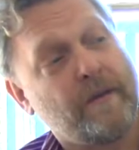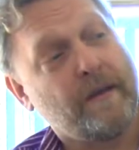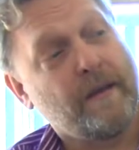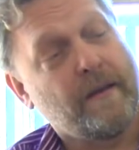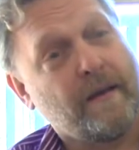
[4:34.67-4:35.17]

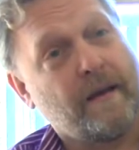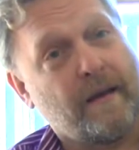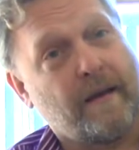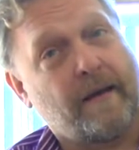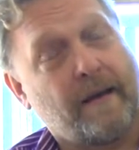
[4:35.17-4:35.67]
Yeah.
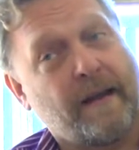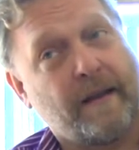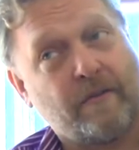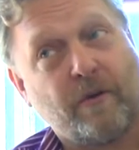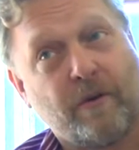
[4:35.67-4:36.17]
Uh,
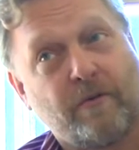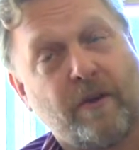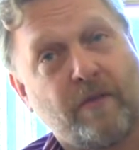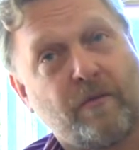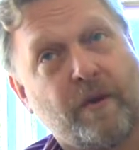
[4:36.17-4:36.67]
and so it's
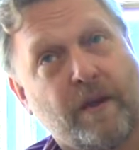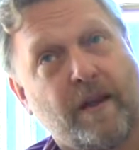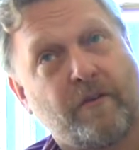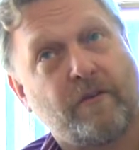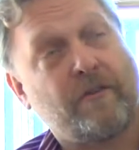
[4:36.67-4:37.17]
it's really
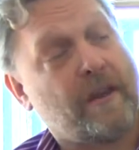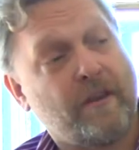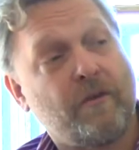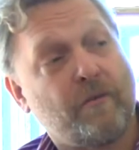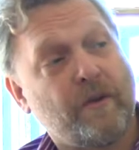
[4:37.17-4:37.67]
interesting,
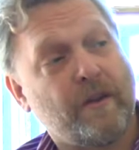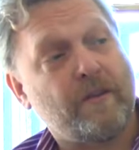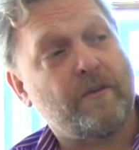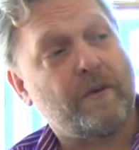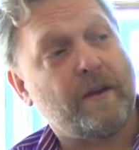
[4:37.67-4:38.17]
and you really
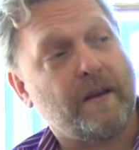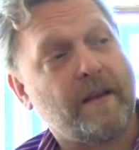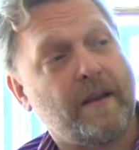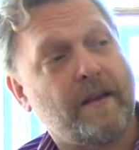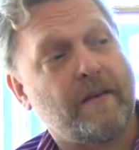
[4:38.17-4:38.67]
do need a
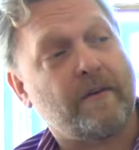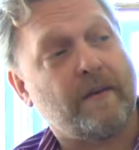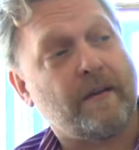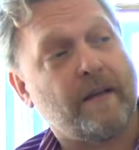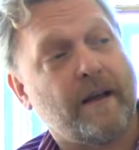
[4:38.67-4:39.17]
key to
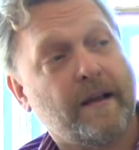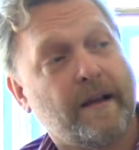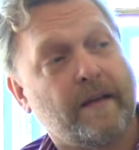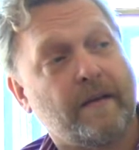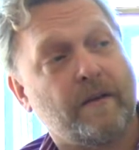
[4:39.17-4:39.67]
unlock it.